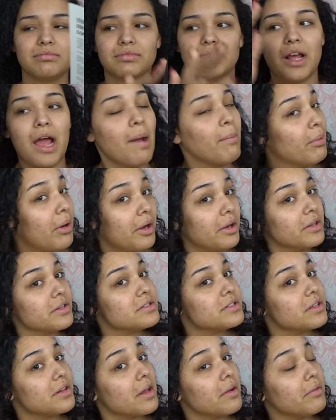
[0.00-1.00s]
I probably
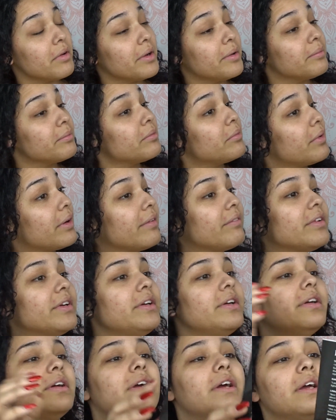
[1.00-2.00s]
didn't say that right. Whatever.
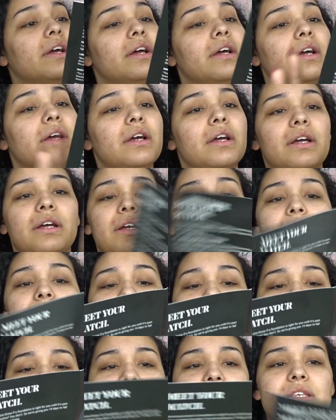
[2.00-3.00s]

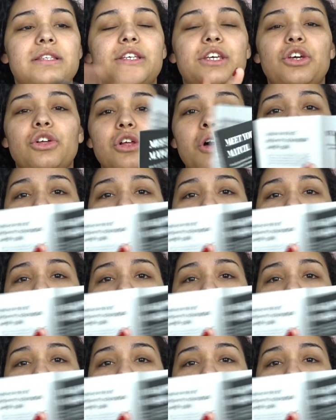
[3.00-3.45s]
It's this cute little